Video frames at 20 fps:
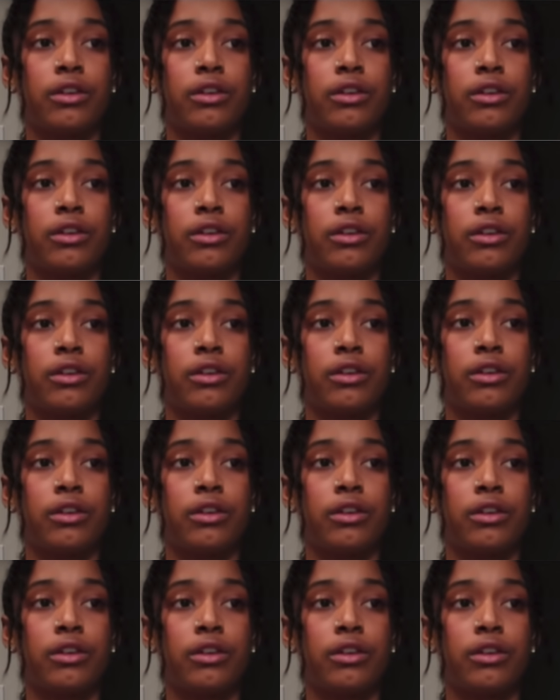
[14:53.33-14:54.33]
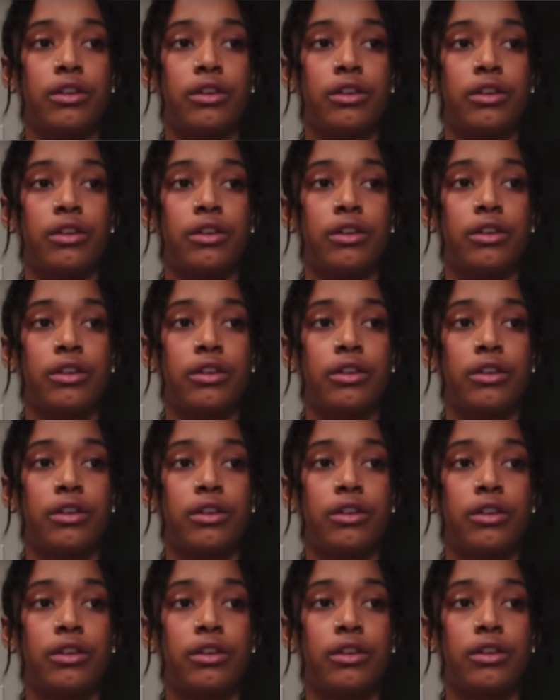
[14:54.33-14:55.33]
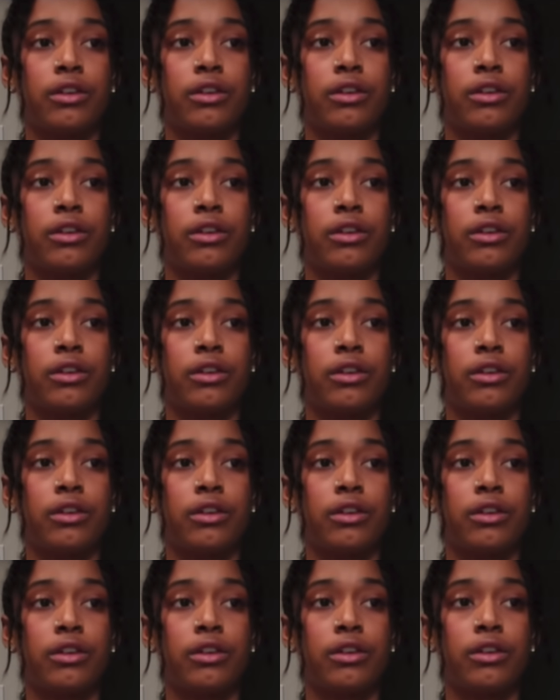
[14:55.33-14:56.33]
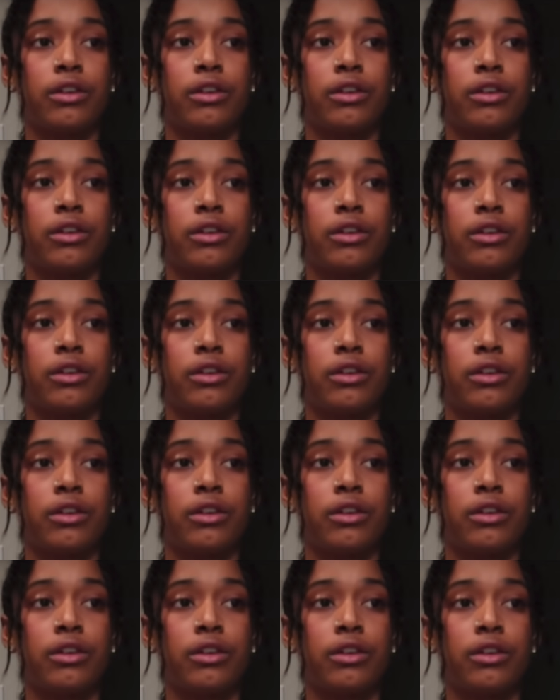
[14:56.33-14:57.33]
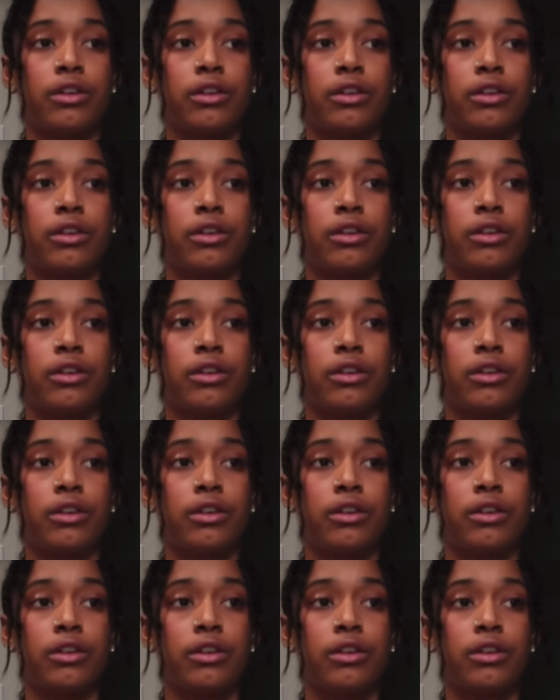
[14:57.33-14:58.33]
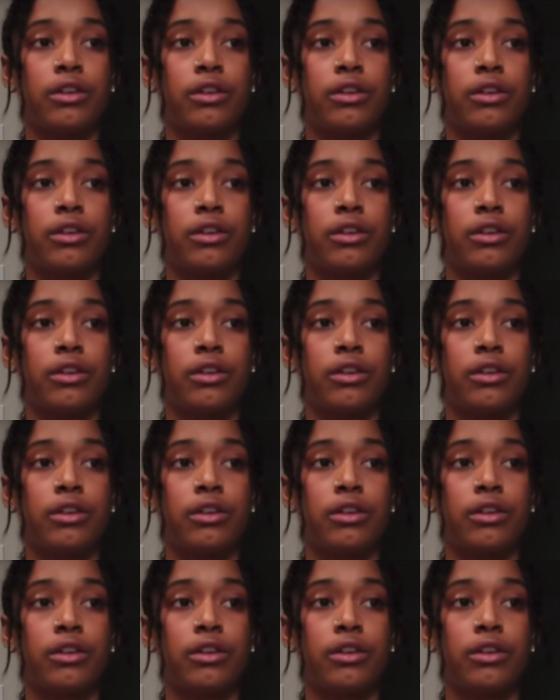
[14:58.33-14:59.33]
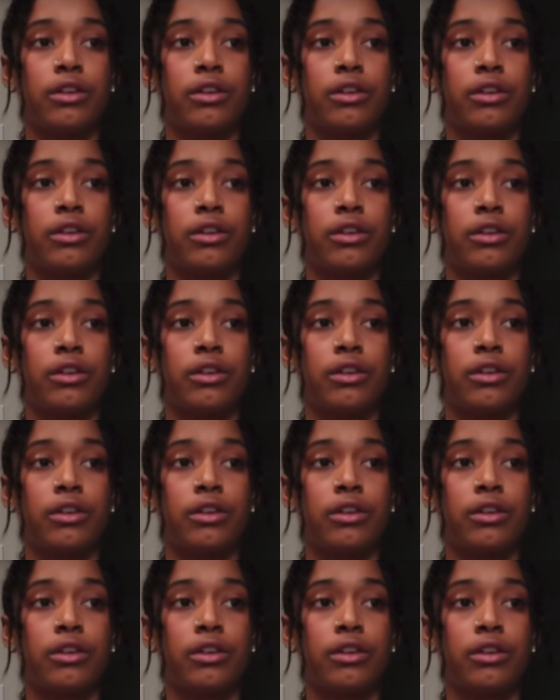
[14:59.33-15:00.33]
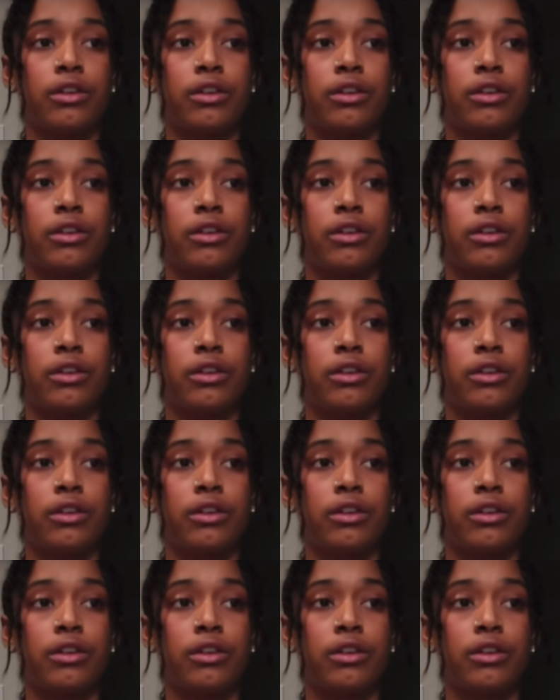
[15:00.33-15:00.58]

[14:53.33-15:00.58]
The person shown says nothing.